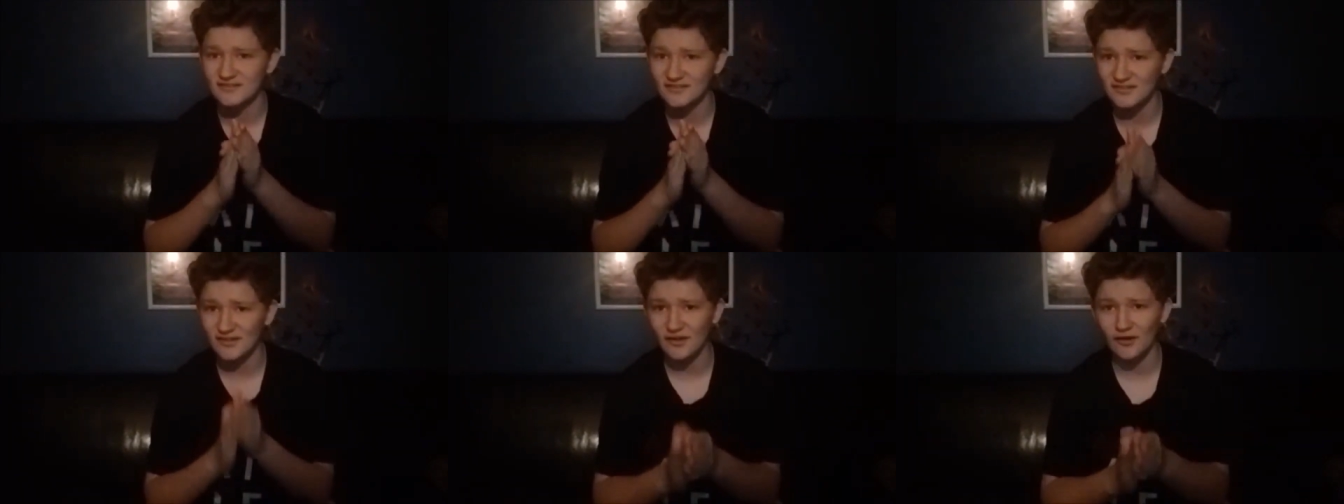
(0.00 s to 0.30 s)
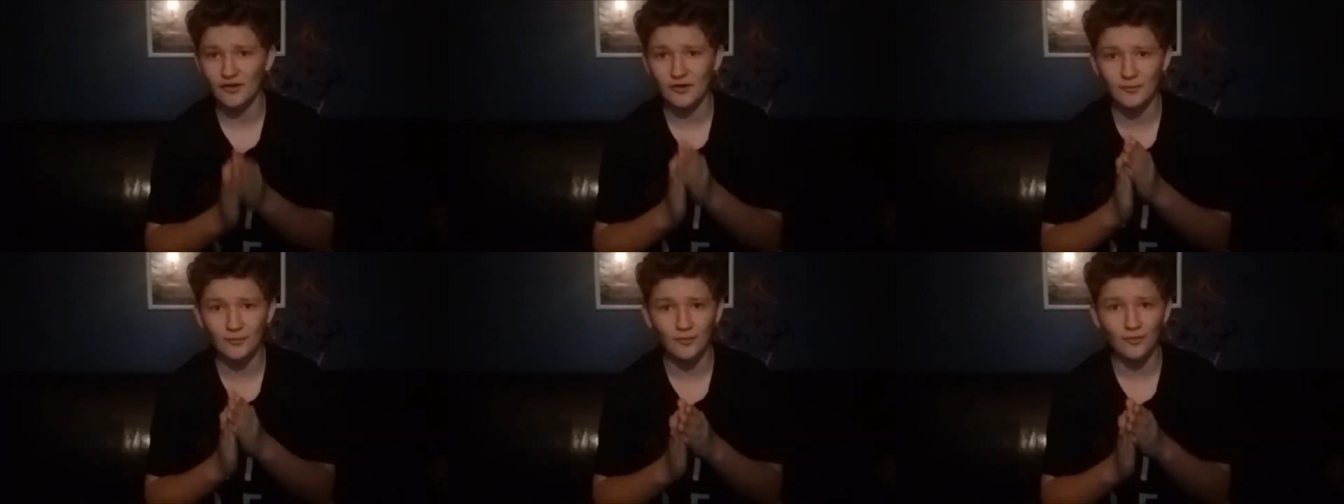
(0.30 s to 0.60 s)

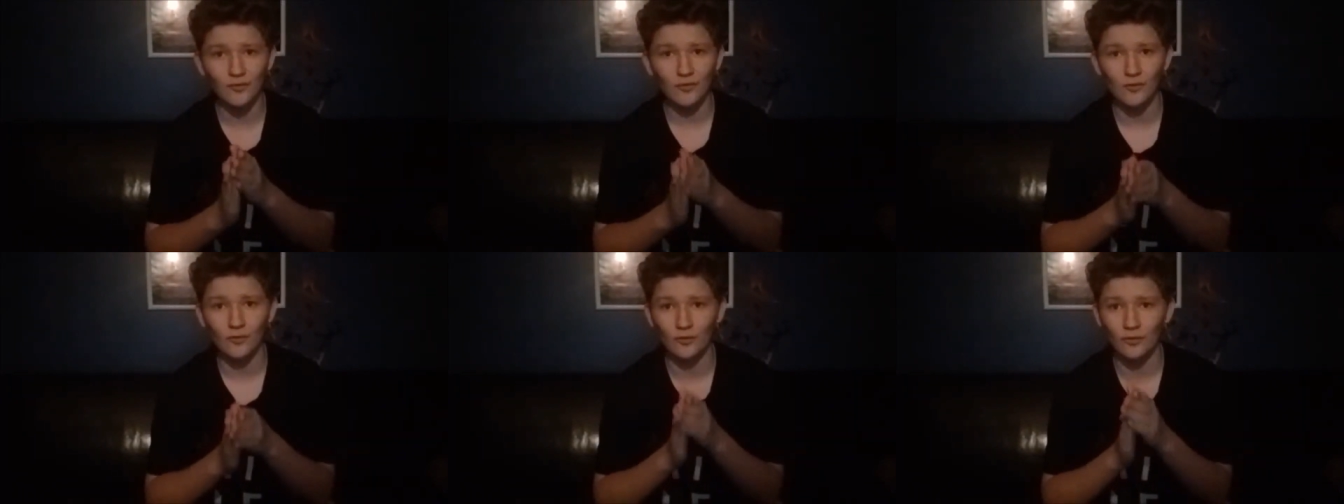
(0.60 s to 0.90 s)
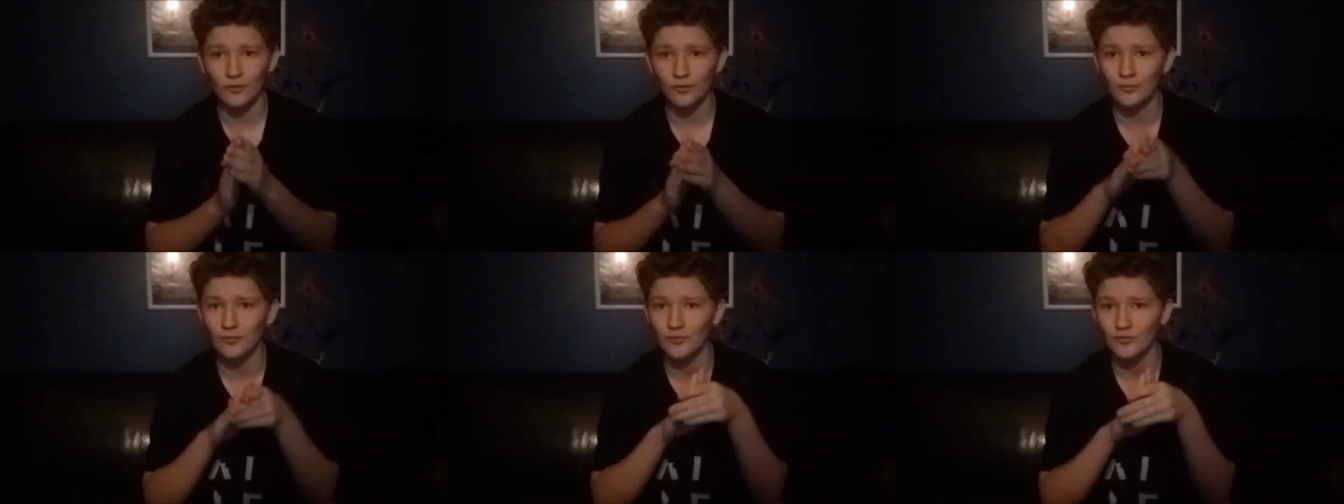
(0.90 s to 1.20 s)
terrible
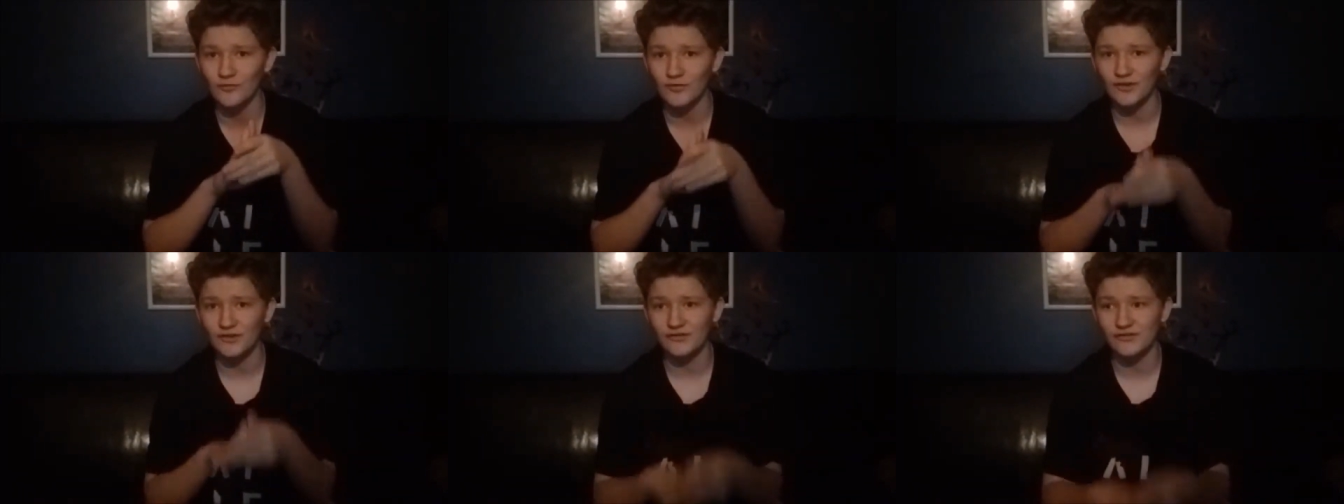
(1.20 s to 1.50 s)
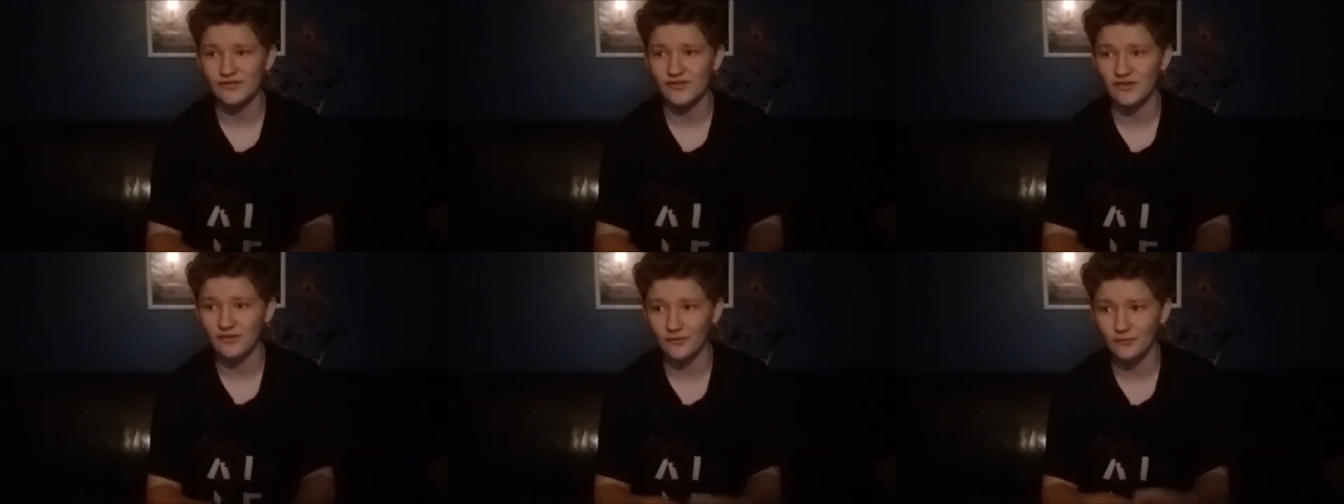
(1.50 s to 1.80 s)
horror
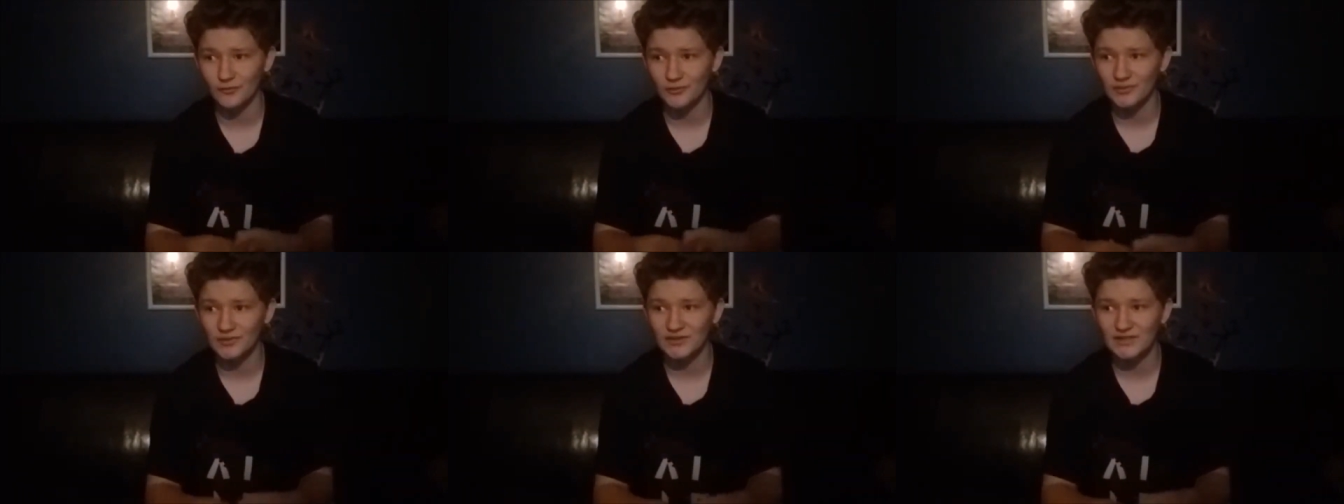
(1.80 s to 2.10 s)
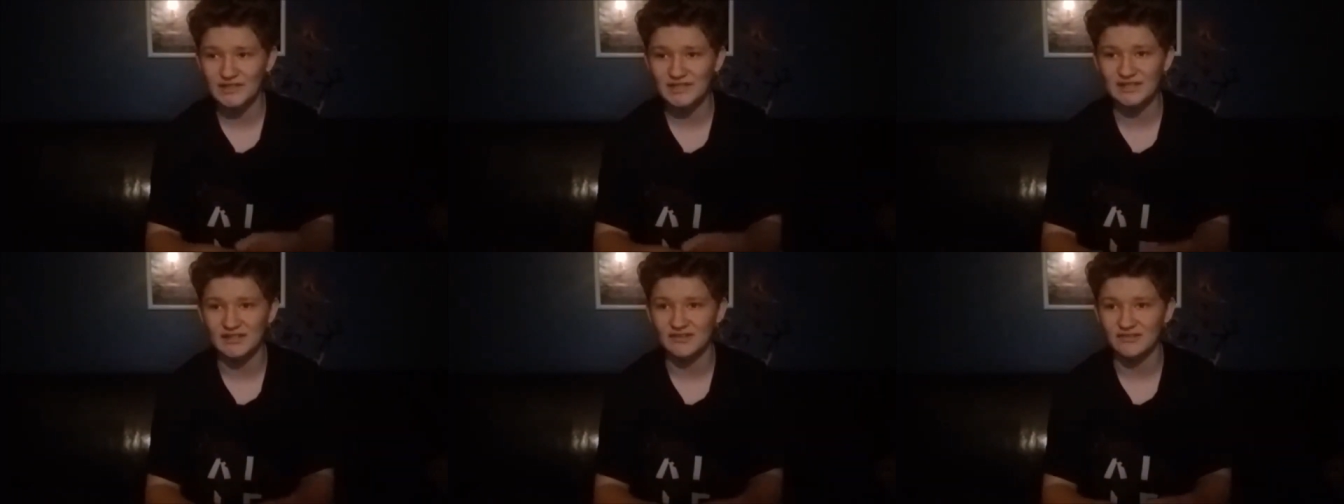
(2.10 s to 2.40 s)
movies that are
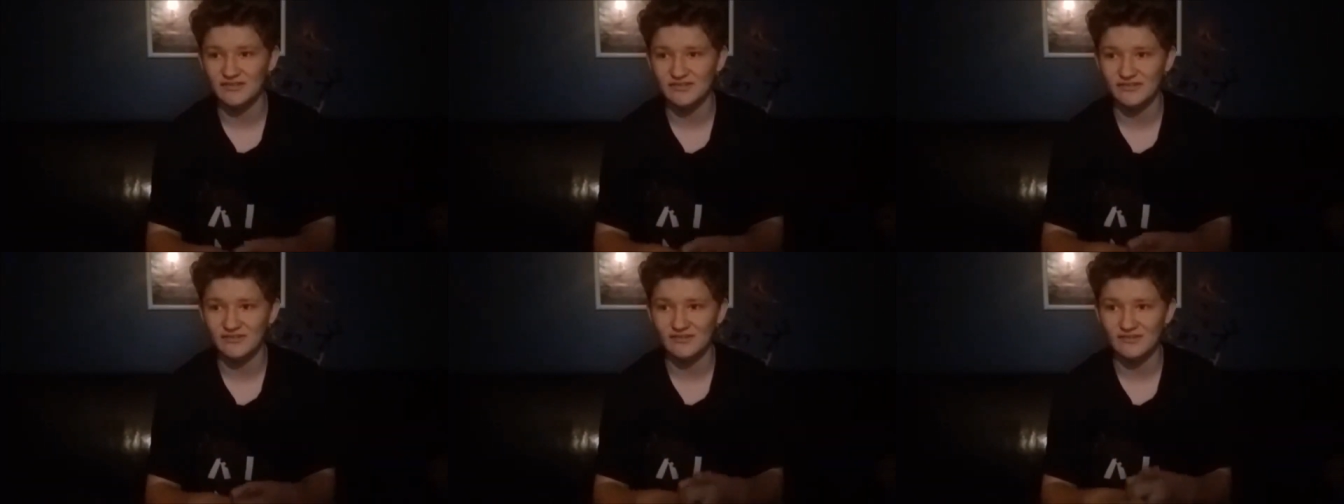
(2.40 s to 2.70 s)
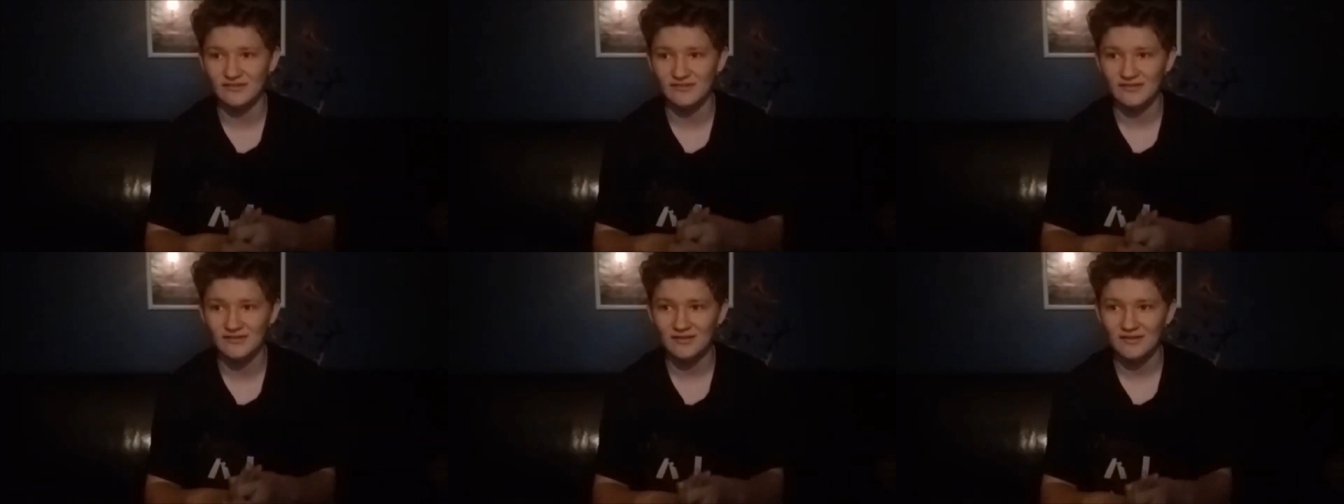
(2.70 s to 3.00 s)
released